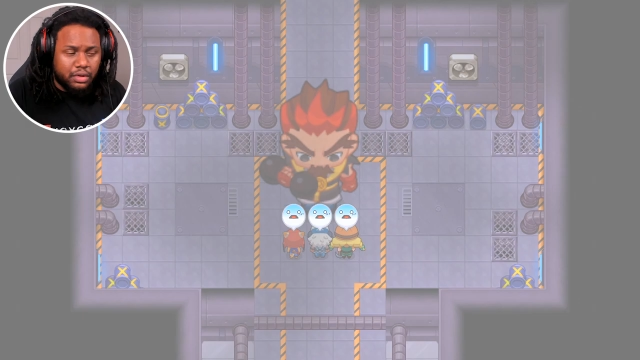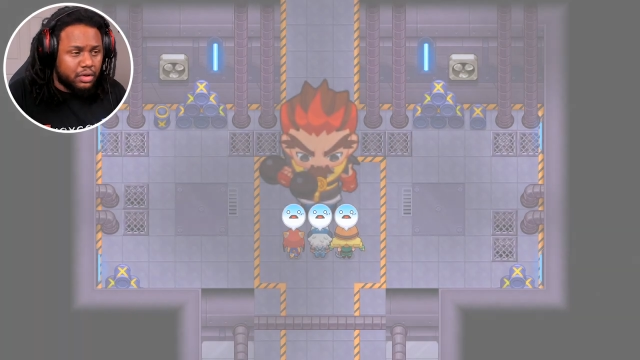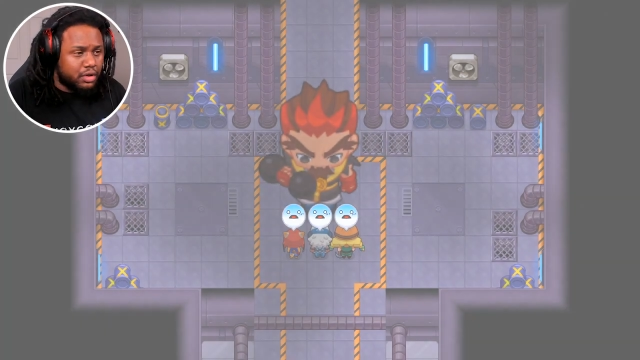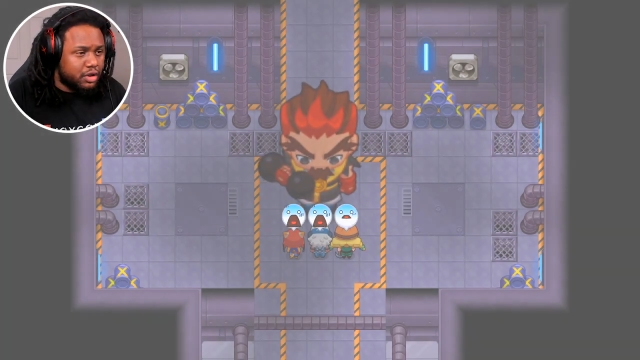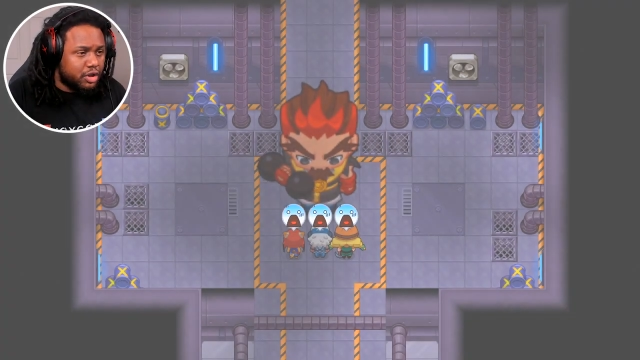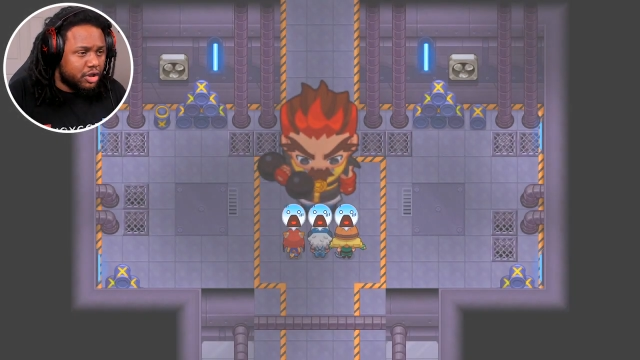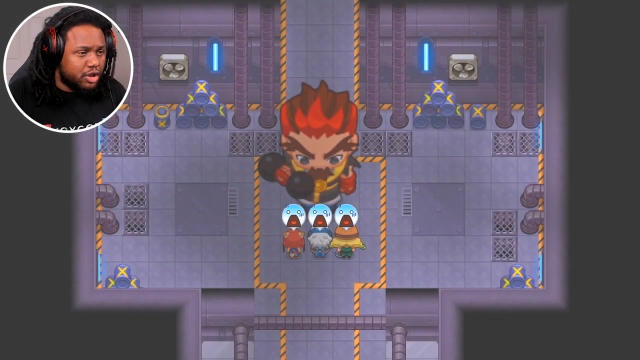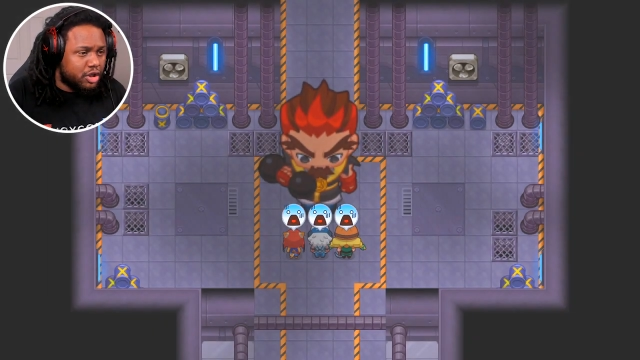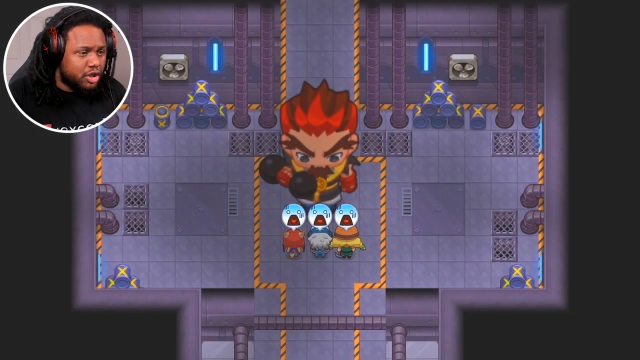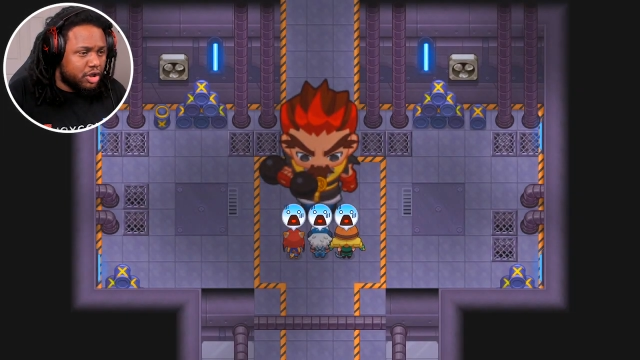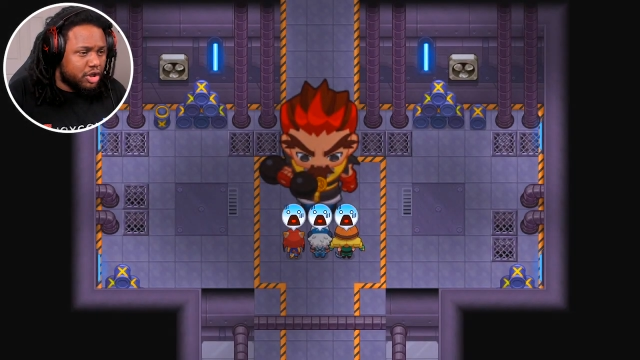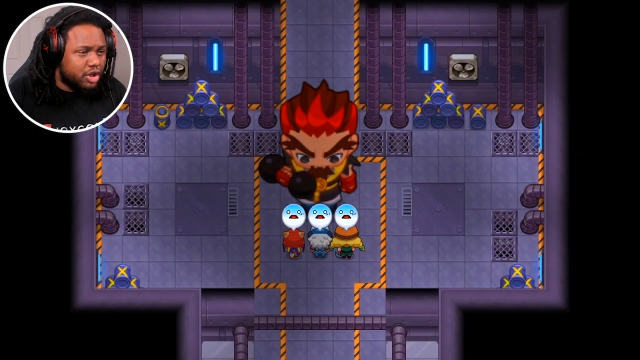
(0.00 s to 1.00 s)

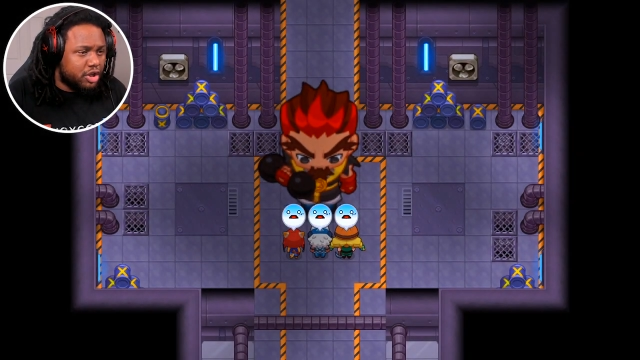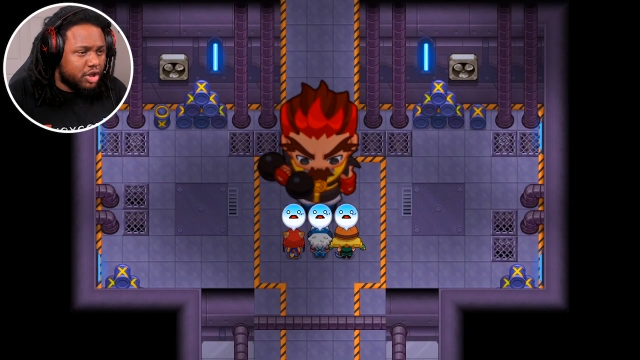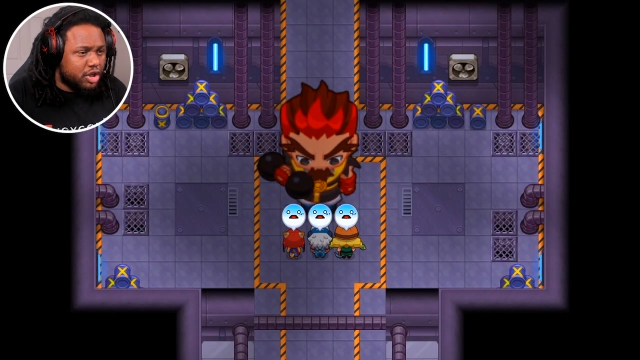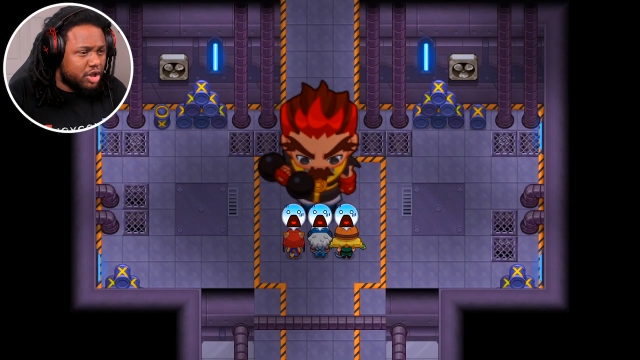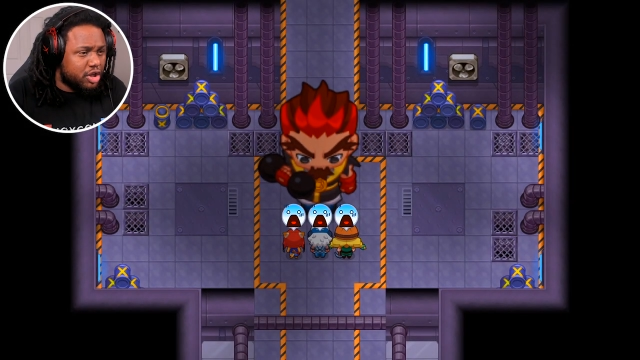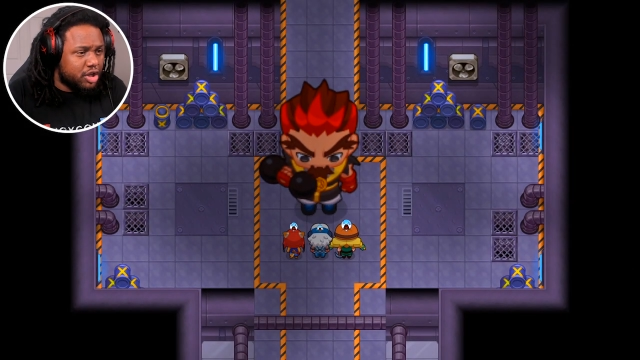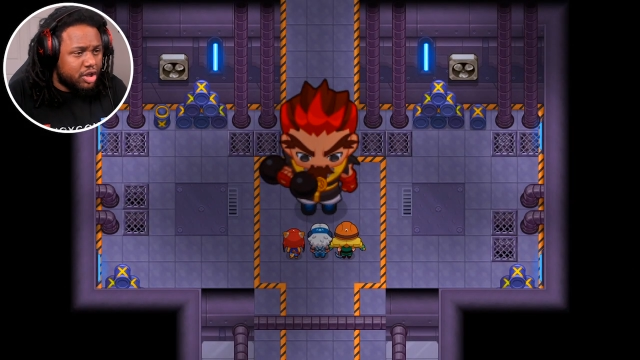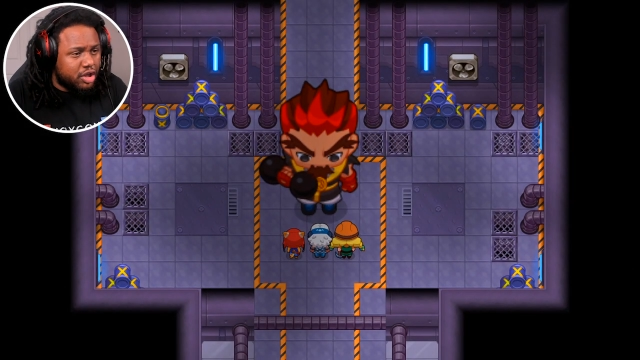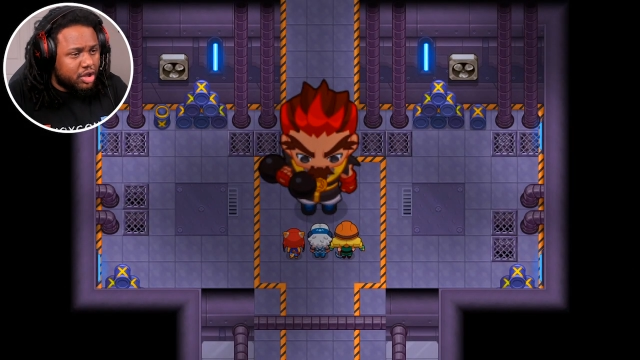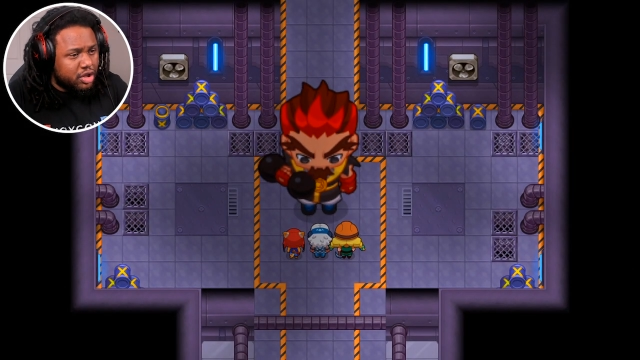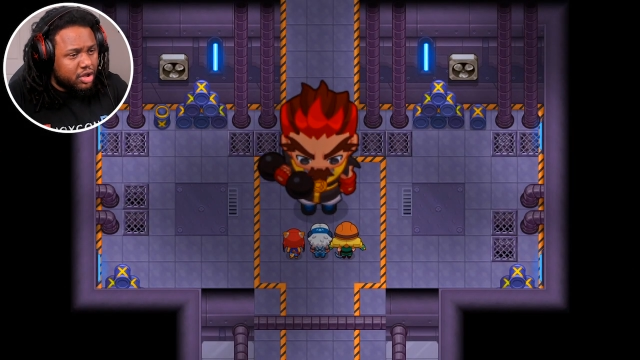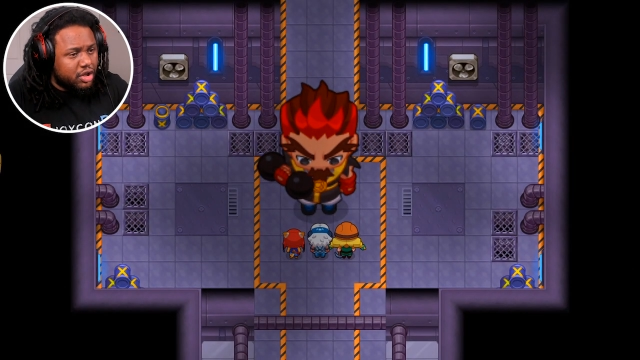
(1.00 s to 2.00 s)

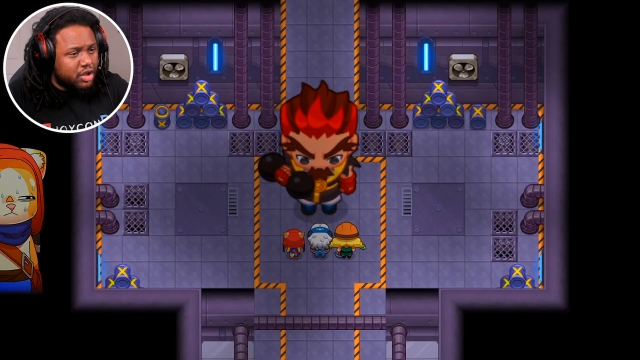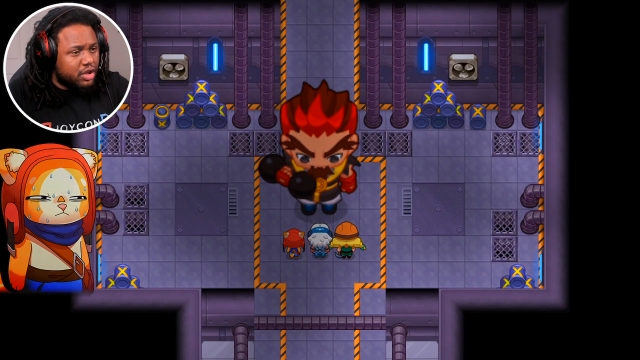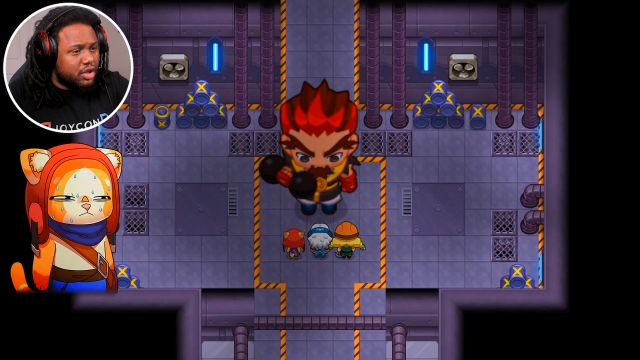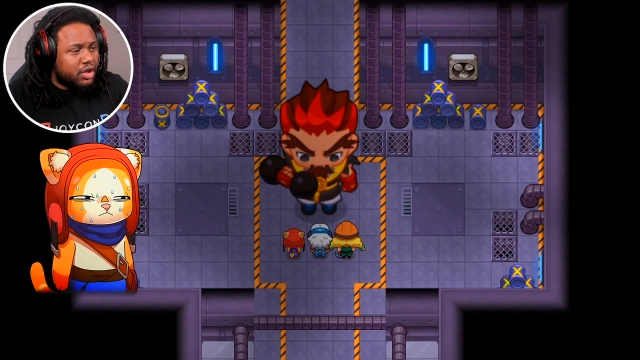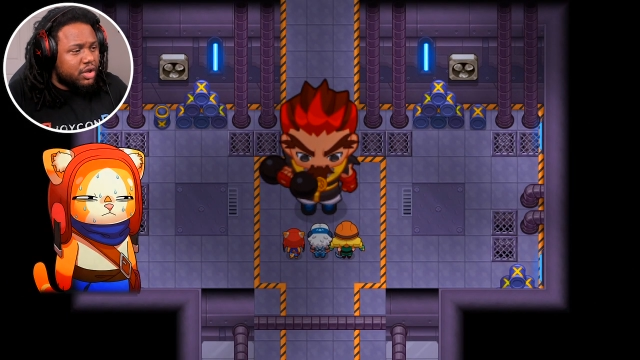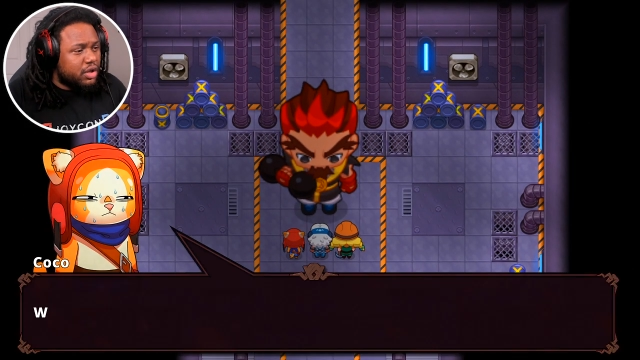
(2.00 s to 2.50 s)
Nobody speaks.